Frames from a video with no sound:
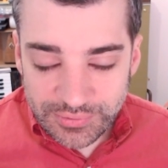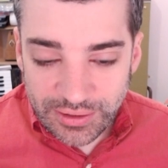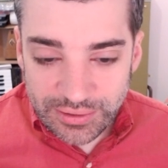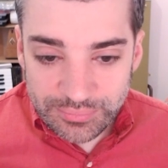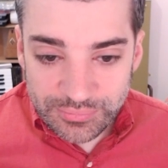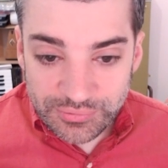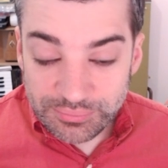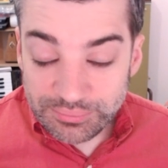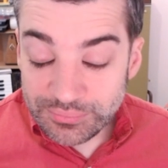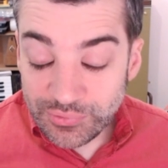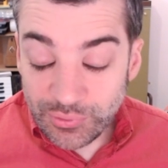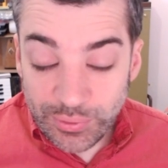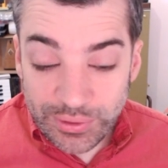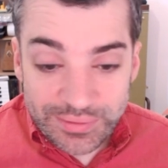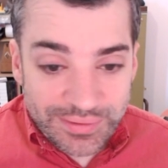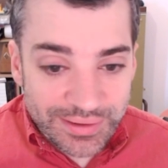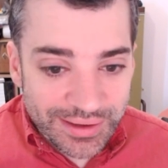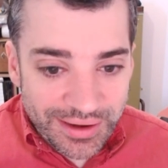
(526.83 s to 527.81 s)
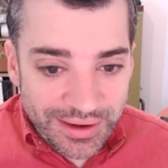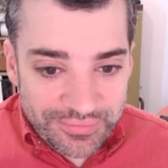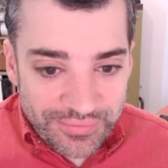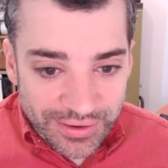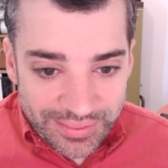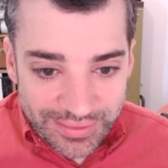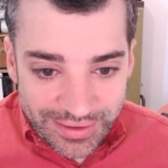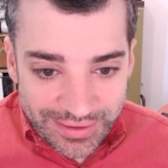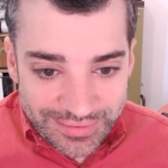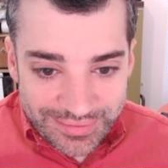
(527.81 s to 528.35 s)
times twenty, and I
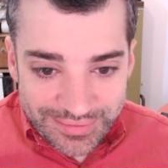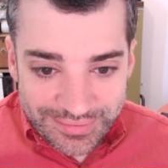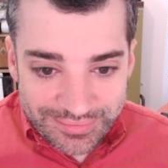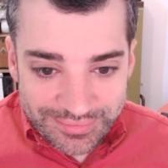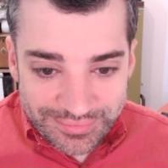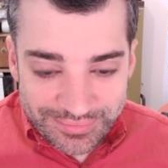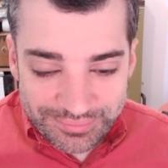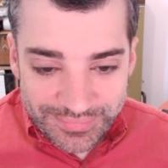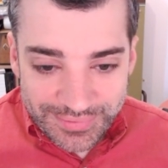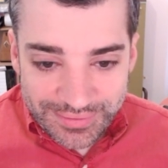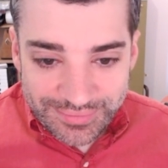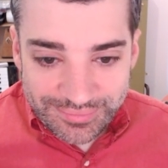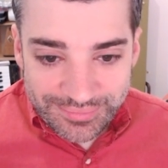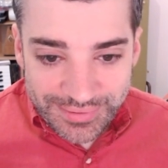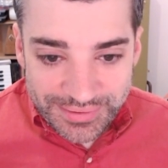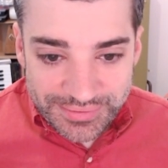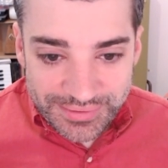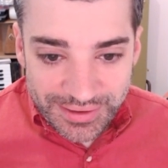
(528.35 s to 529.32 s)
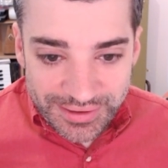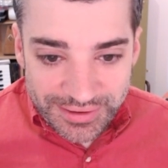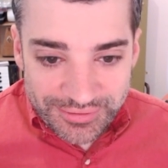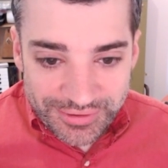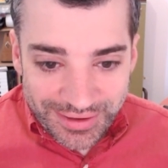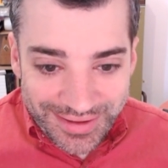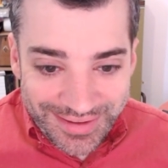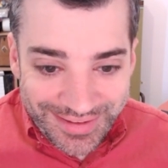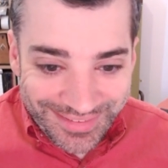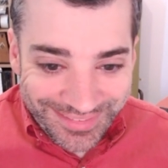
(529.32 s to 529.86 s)
find that
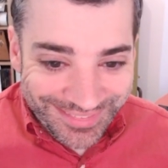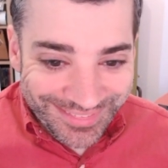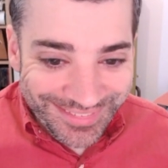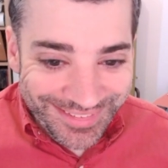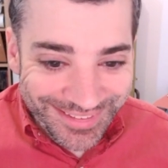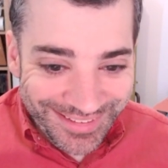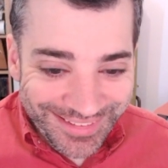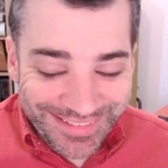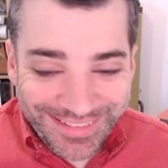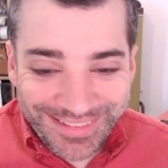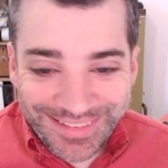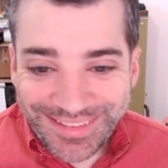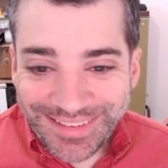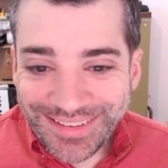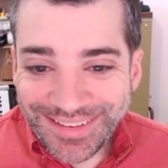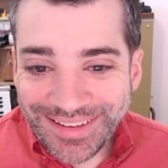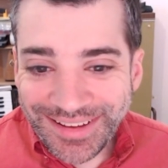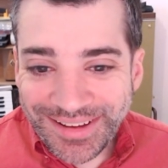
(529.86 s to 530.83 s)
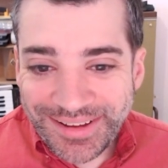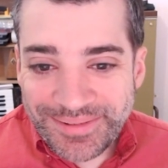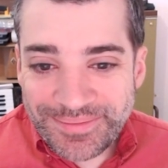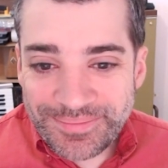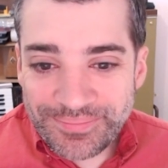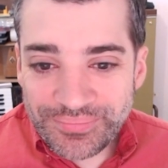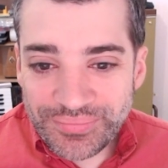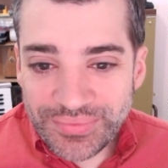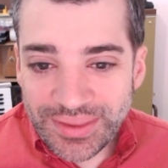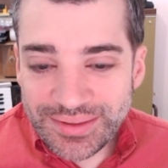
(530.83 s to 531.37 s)
astonishing.
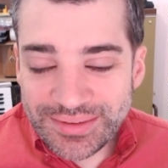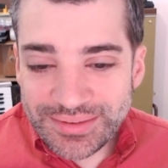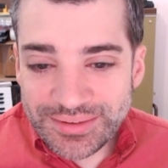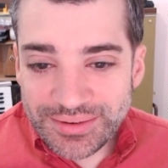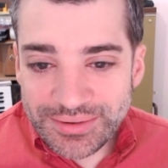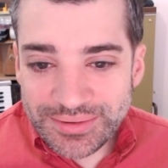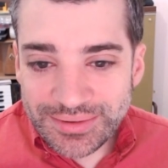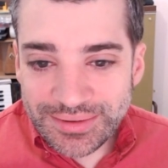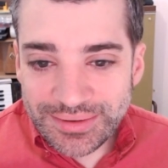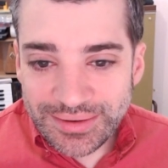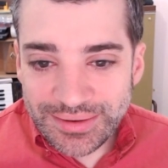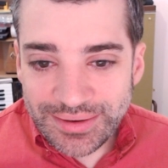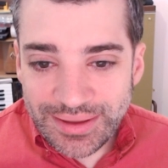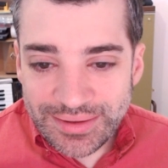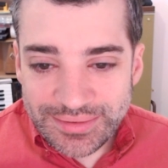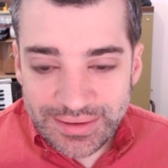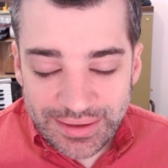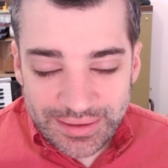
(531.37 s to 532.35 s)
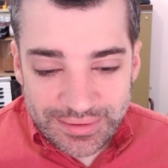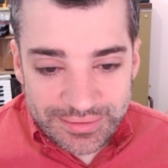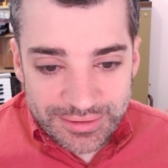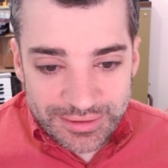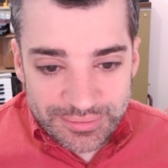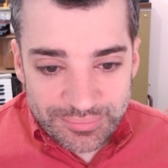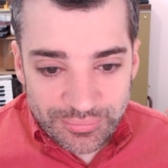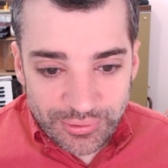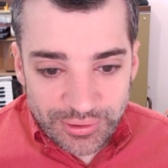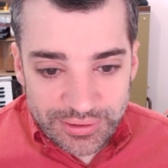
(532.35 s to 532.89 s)
um, certain nest eggs
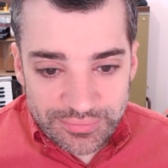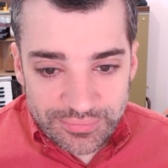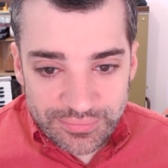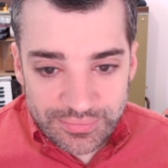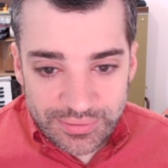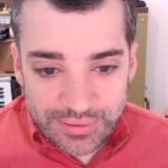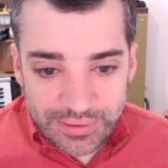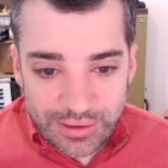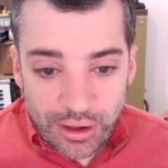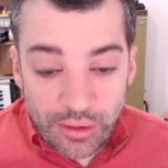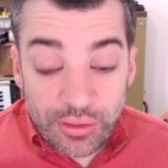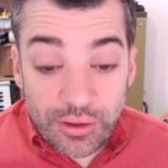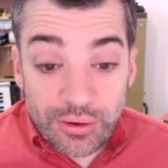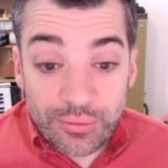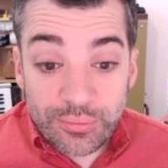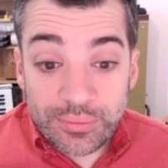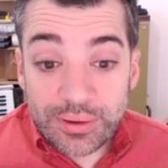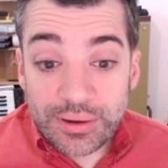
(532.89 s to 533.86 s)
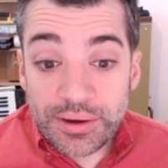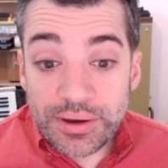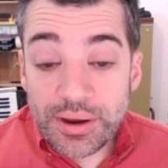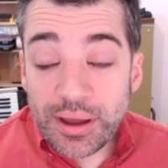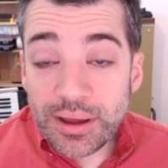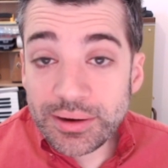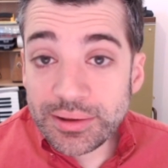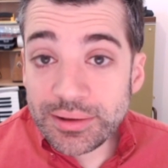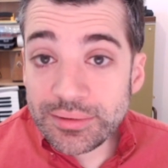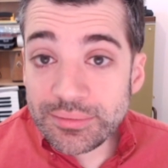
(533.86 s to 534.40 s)
in brief, although
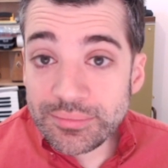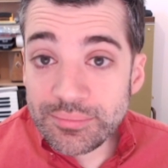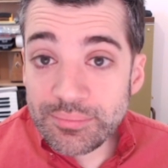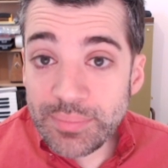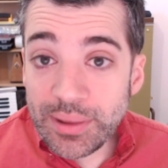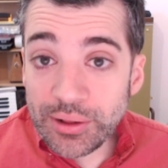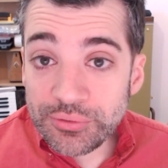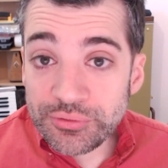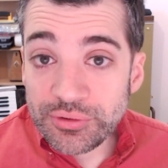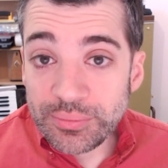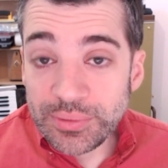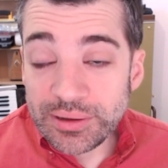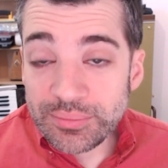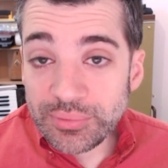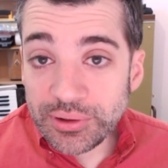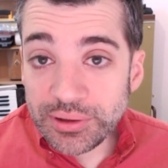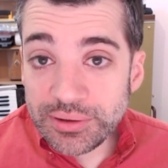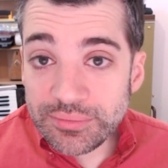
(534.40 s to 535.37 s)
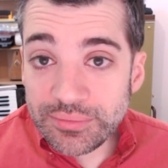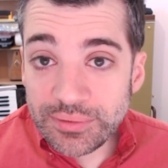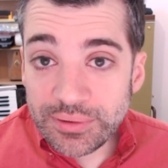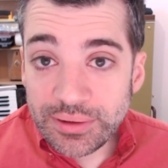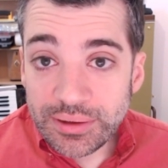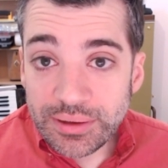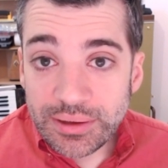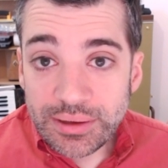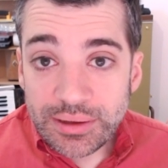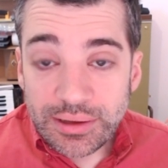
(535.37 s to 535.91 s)
not in Belgium, I believe.
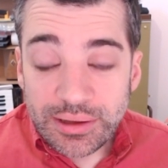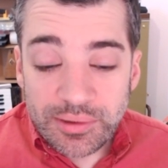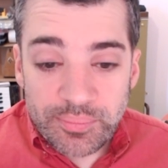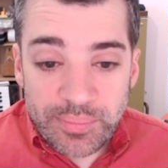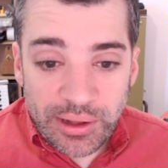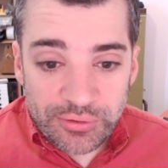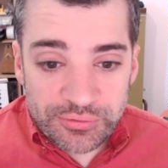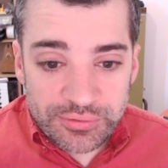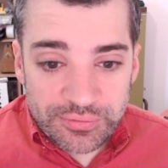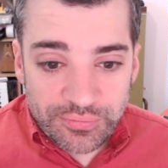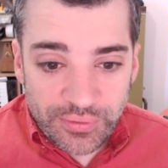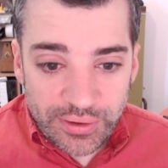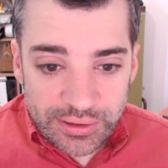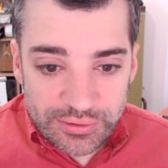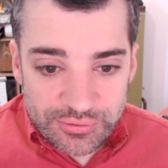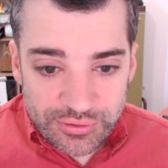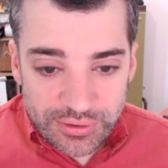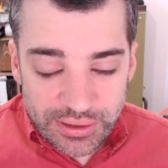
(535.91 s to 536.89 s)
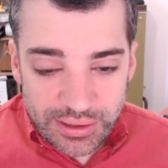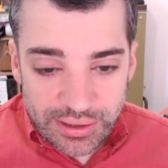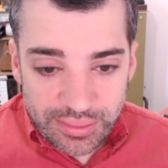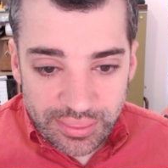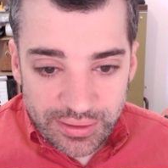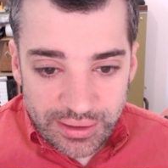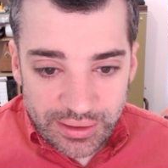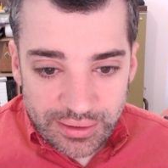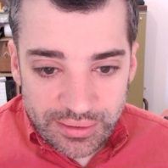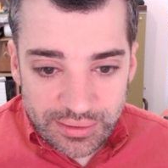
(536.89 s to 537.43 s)
In Belgian French, I
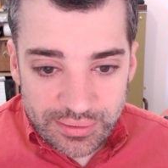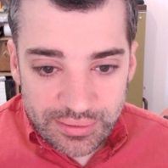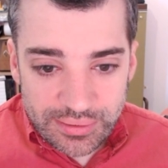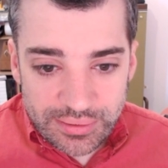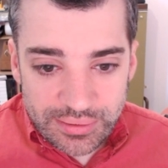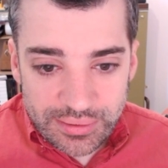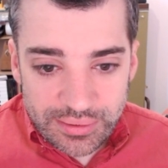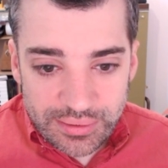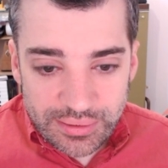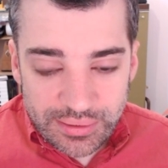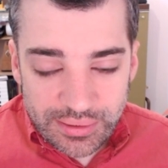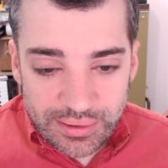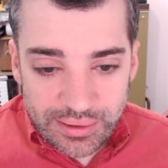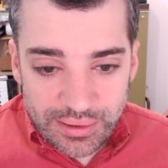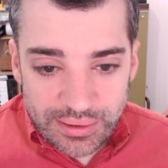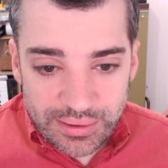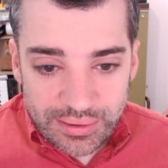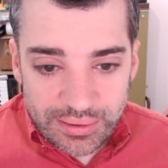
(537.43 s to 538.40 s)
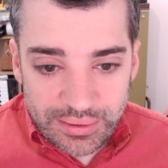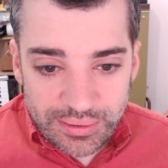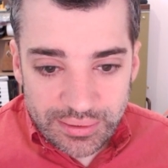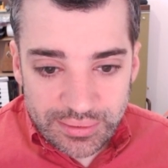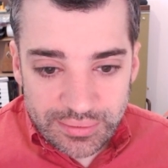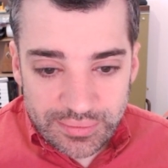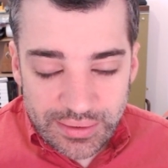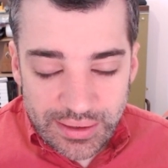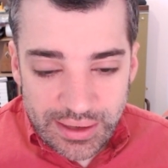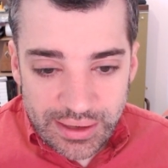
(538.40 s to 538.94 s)
think uh,
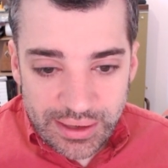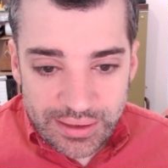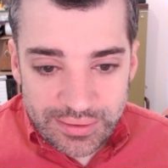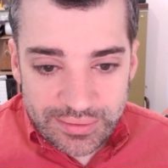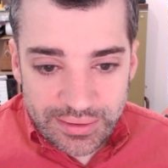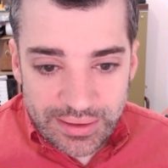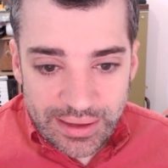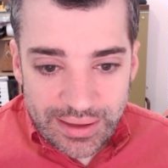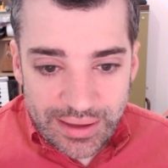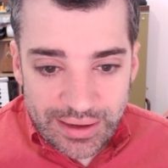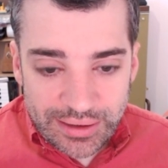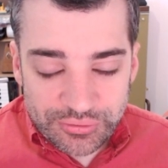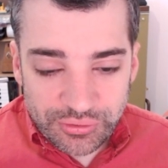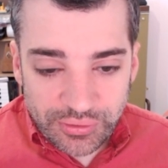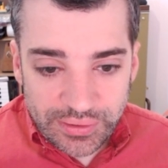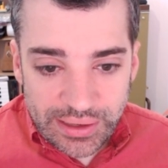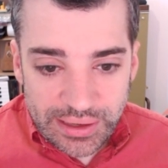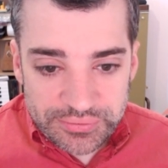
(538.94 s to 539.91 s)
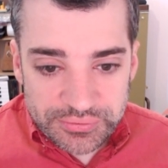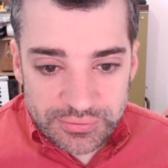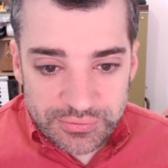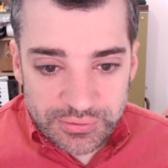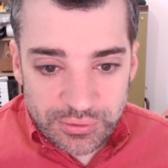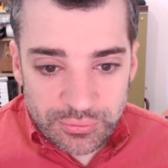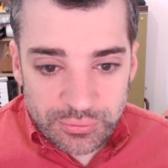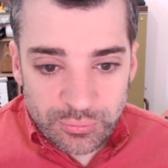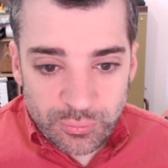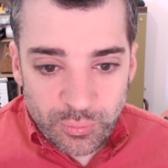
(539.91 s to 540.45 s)
eighty ha actually has its
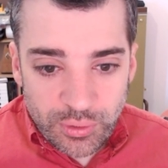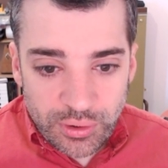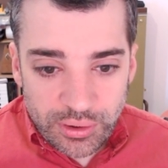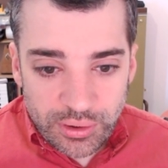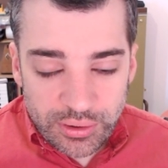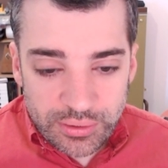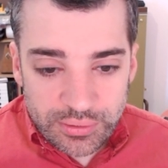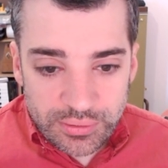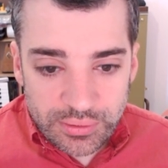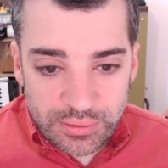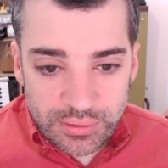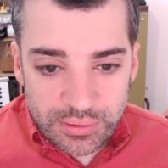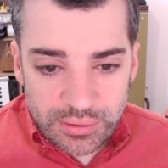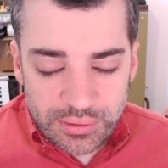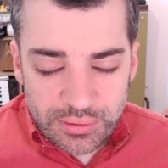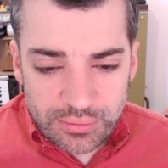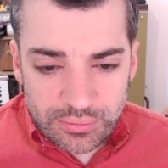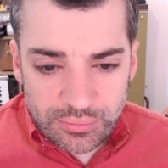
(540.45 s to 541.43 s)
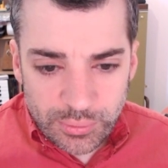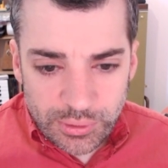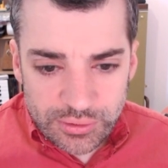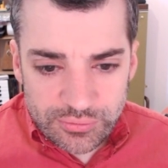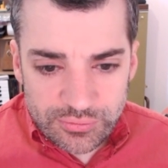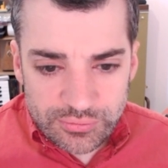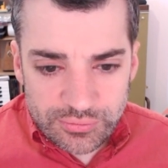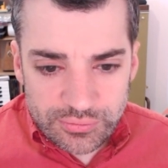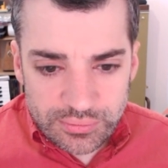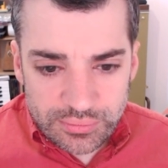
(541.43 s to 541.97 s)
own word,
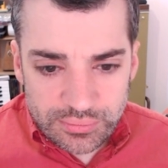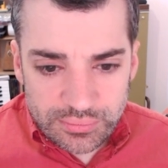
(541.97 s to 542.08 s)
which